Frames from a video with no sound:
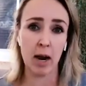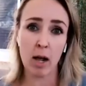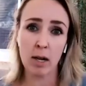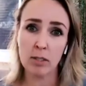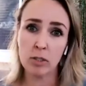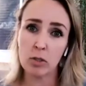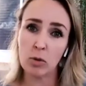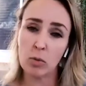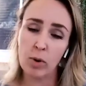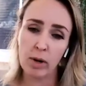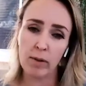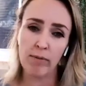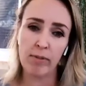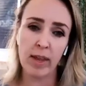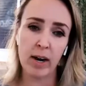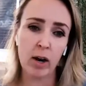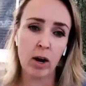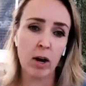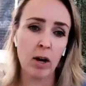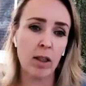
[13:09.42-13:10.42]
onto one of
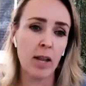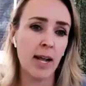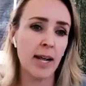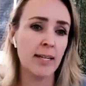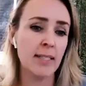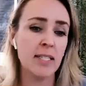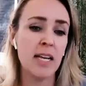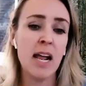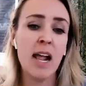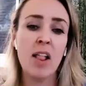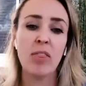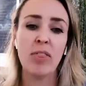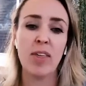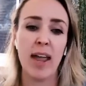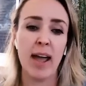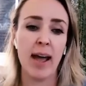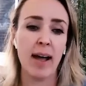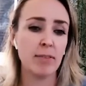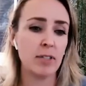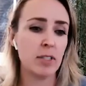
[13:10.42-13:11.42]
their airlines, they
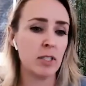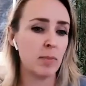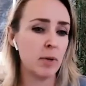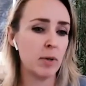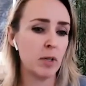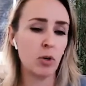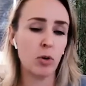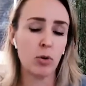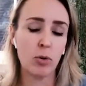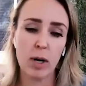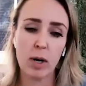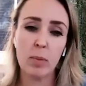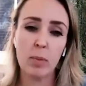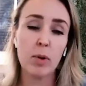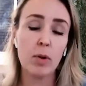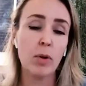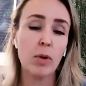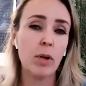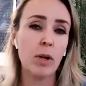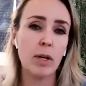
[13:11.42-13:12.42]
have some
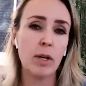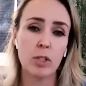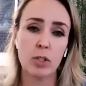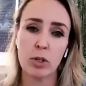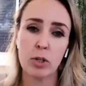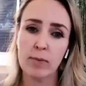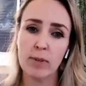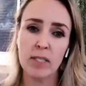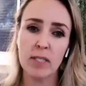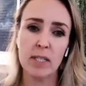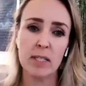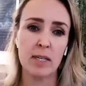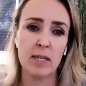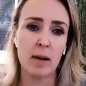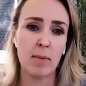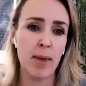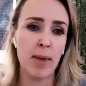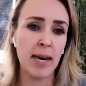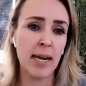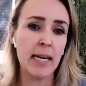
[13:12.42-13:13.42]
incredible services and
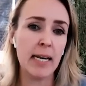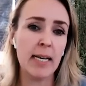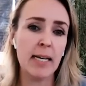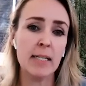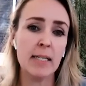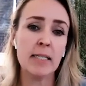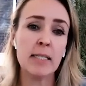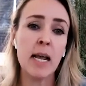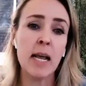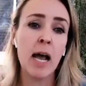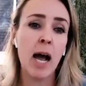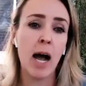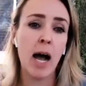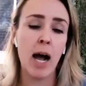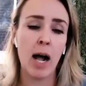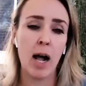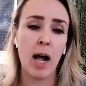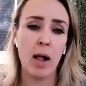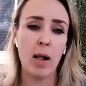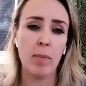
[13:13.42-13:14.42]
amenities.
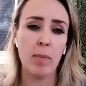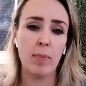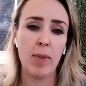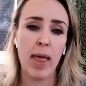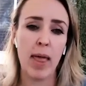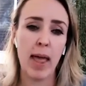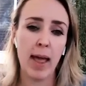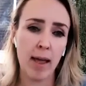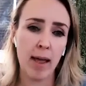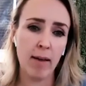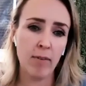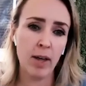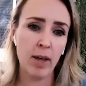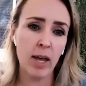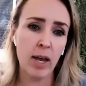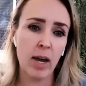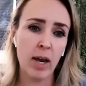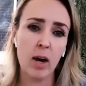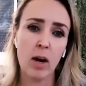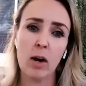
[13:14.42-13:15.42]
Ava
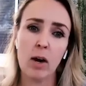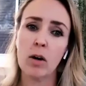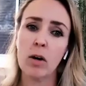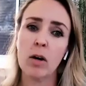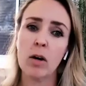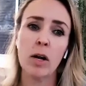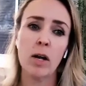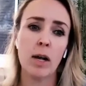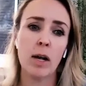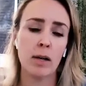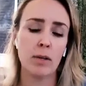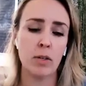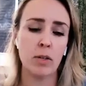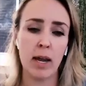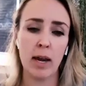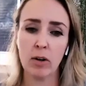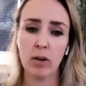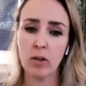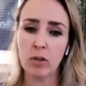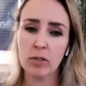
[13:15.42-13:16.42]
Air,
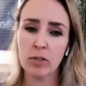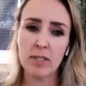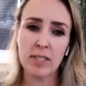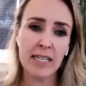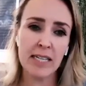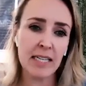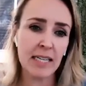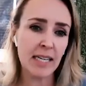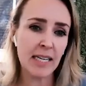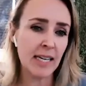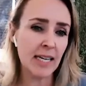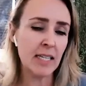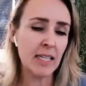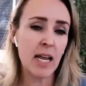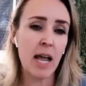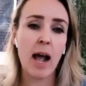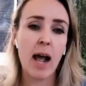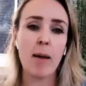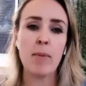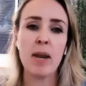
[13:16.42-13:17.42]
Air New Zealand.
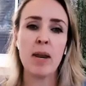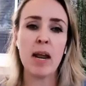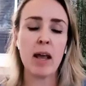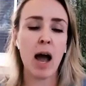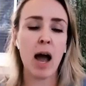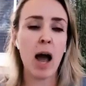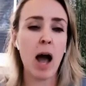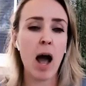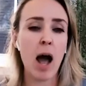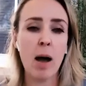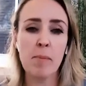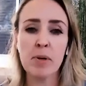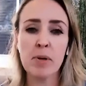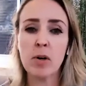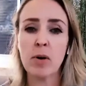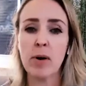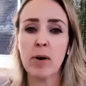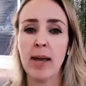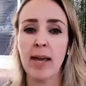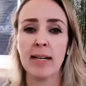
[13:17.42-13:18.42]
I mean, I'm going to
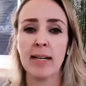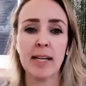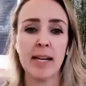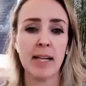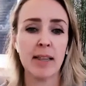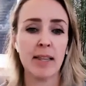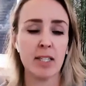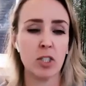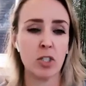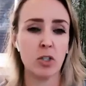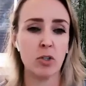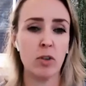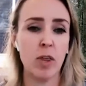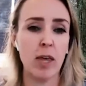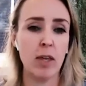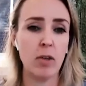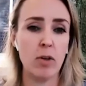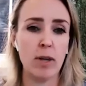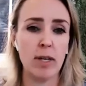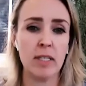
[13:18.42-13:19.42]
go ahead and link this so
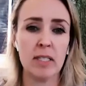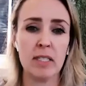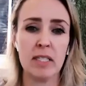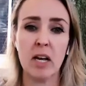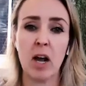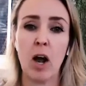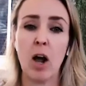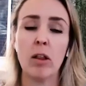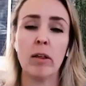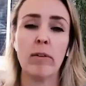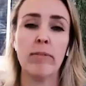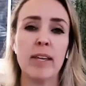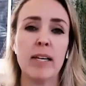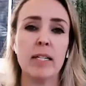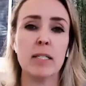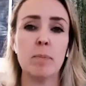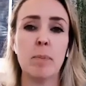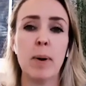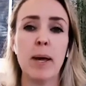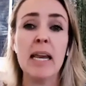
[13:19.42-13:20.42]
that you can see all of
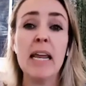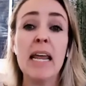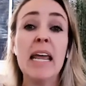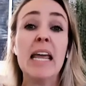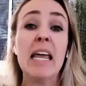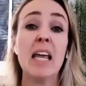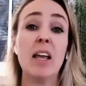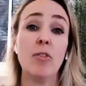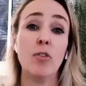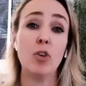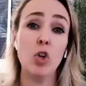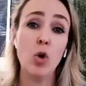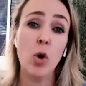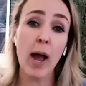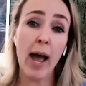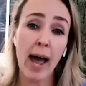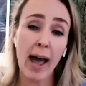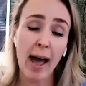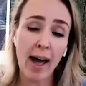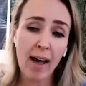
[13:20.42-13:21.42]
these. But if you
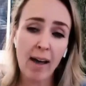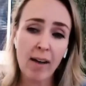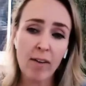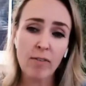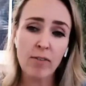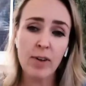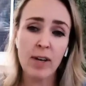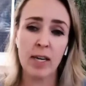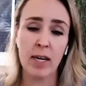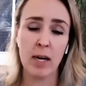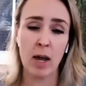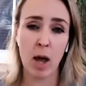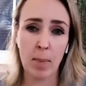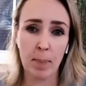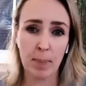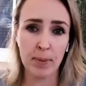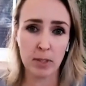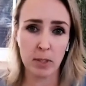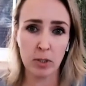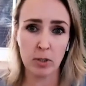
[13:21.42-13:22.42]
have an
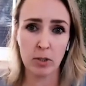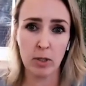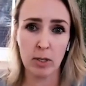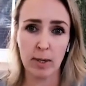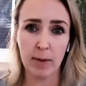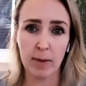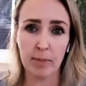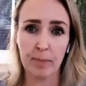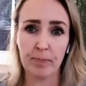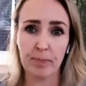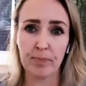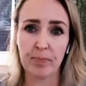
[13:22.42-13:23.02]
opportunity,